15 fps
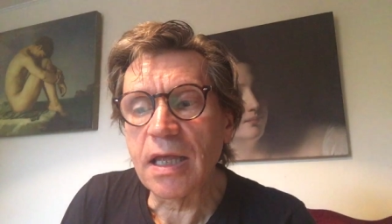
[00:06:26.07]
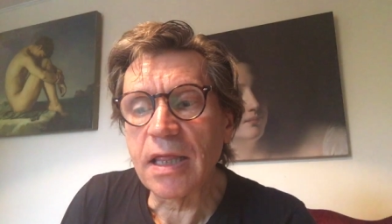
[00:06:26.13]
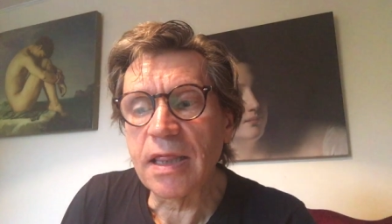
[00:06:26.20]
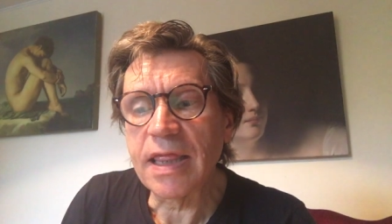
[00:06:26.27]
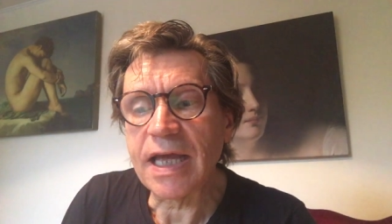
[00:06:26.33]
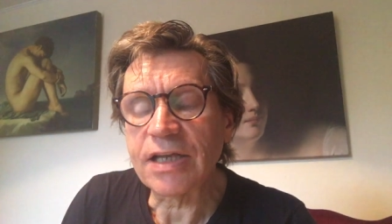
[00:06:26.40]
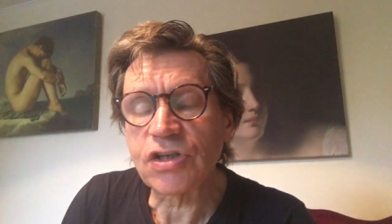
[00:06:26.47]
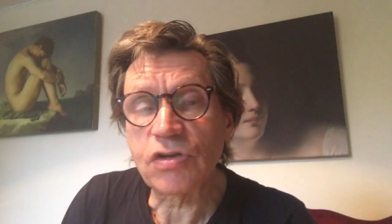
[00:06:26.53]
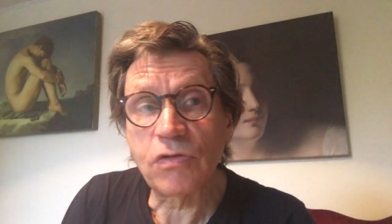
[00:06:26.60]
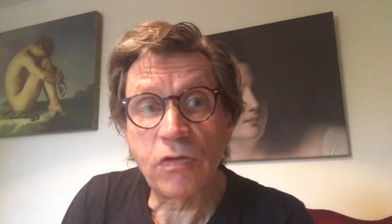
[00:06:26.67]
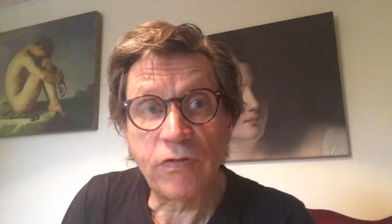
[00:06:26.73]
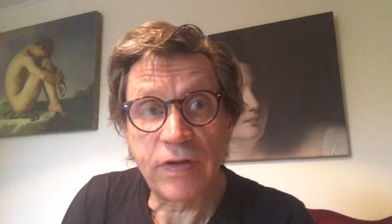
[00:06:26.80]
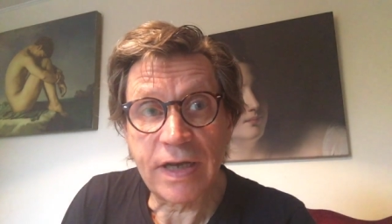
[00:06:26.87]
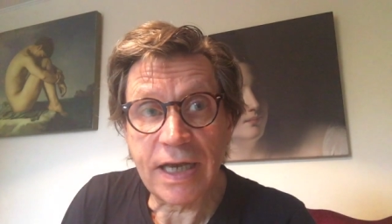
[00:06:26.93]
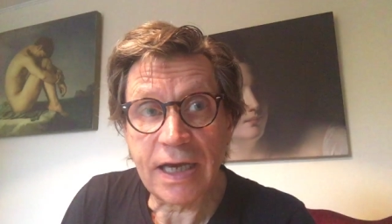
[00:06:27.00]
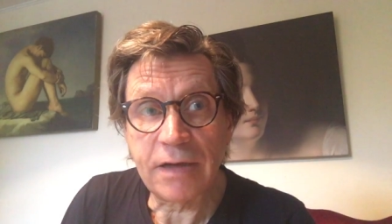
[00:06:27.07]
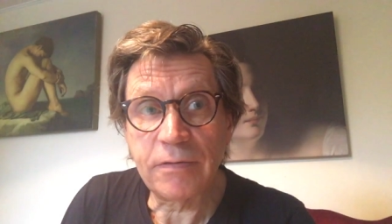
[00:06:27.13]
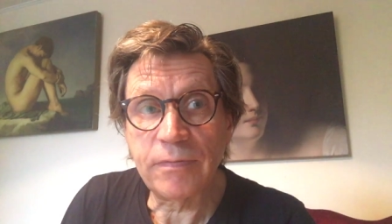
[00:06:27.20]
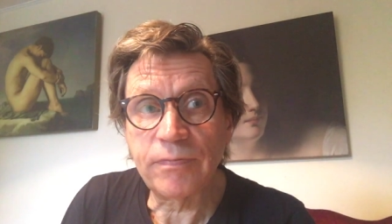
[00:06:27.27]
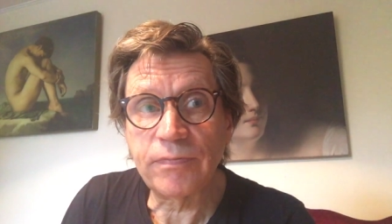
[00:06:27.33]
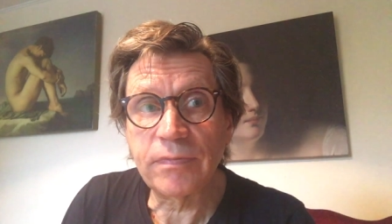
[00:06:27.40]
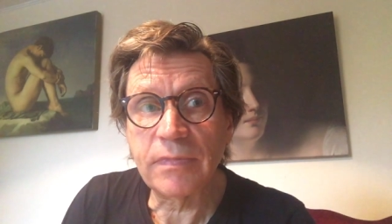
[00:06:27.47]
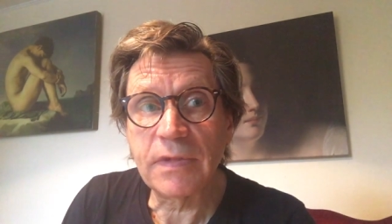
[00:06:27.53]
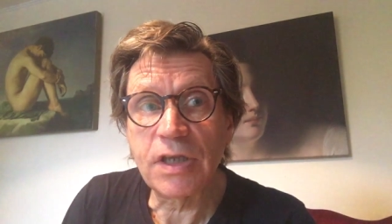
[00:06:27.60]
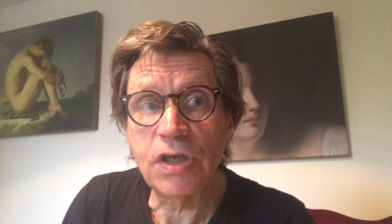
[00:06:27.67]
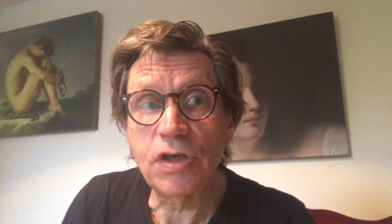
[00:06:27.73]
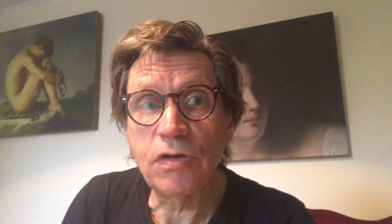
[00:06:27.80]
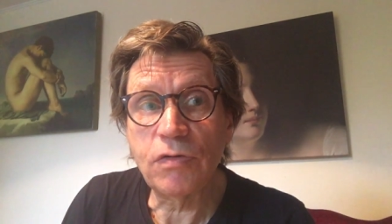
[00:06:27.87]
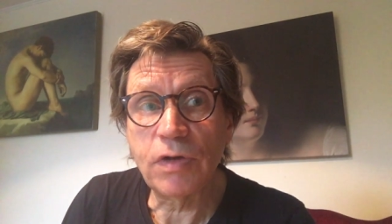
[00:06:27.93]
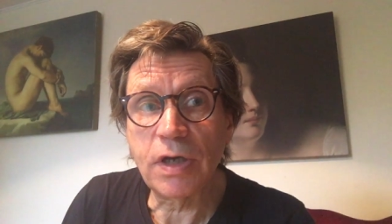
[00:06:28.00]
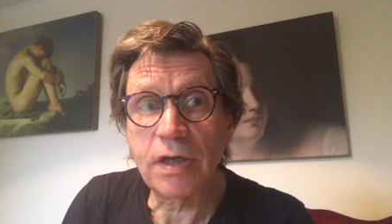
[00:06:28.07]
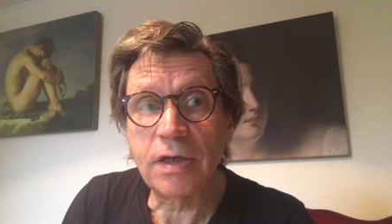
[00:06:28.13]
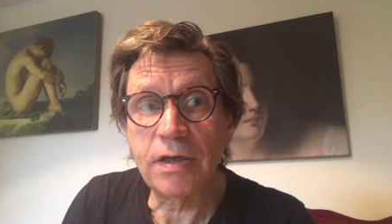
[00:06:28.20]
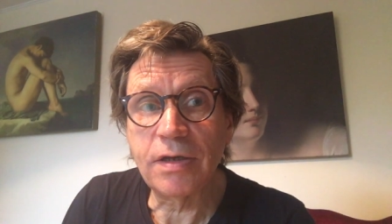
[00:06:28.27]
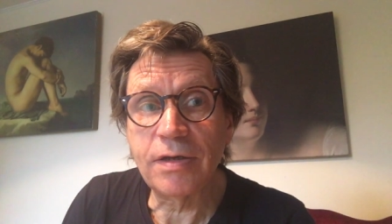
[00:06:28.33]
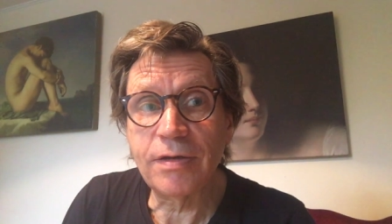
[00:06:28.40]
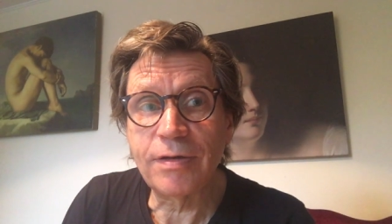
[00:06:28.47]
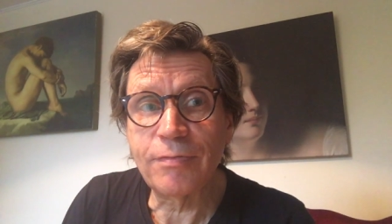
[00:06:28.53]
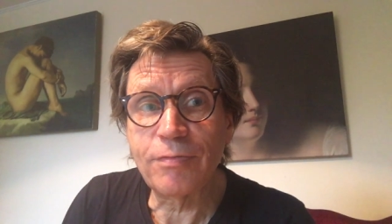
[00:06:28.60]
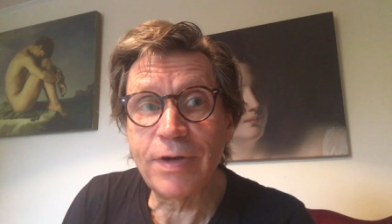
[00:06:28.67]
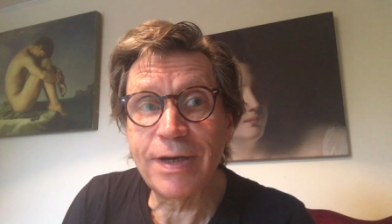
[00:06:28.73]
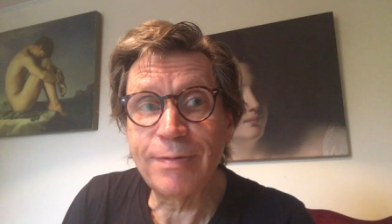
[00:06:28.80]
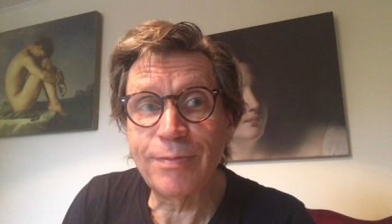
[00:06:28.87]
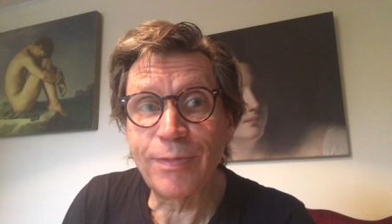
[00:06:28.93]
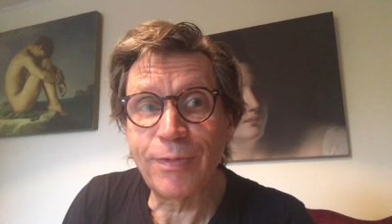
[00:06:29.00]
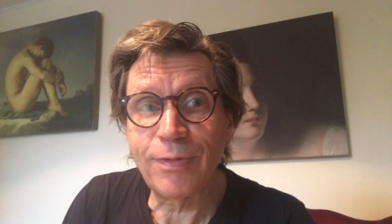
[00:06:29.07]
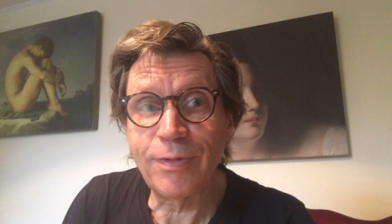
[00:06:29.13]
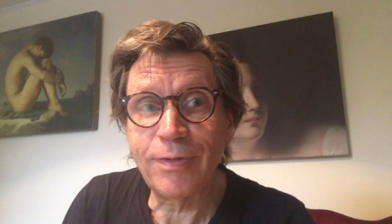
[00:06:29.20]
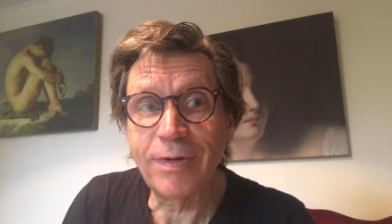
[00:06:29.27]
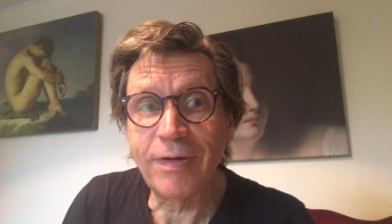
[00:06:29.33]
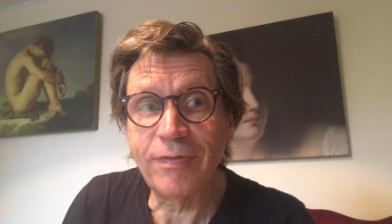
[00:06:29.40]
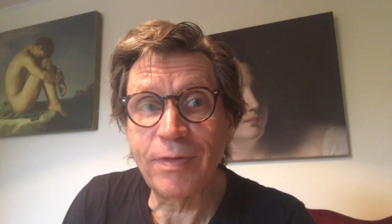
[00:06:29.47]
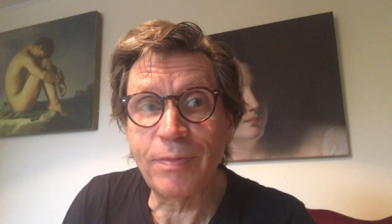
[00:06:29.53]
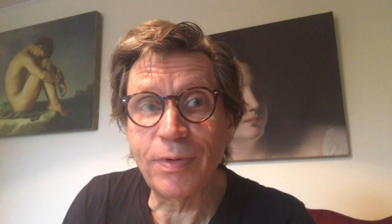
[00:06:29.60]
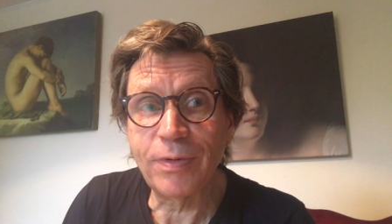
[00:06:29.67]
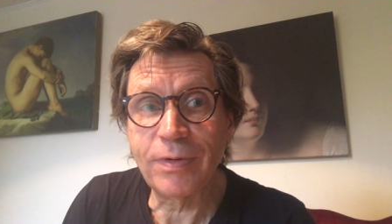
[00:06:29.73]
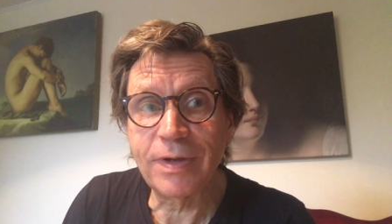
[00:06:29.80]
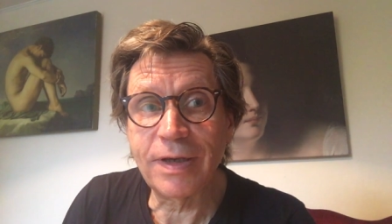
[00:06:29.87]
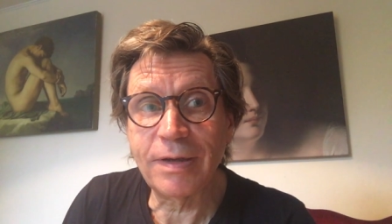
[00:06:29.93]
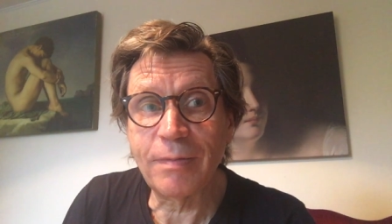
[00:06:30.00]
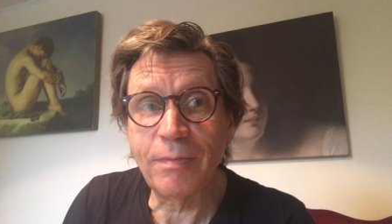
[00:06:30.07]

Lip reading: That's all for now. You can read more of the book